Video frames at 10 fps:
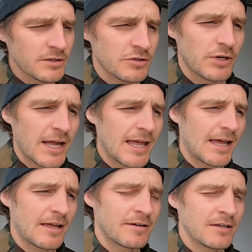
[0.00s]
concern I
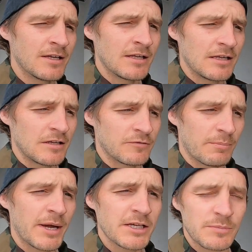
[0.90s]
had is from
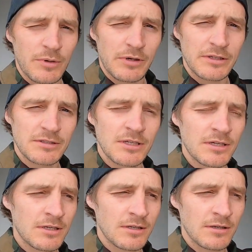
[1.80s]
my experience
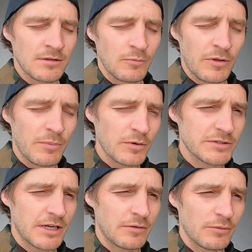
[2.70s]
with
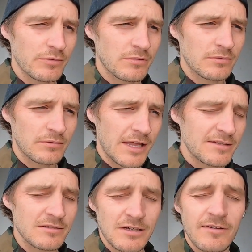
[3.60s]
motorcycles,
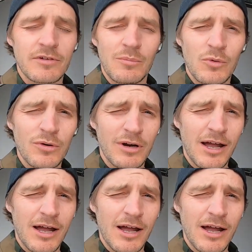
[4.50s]
less is often more.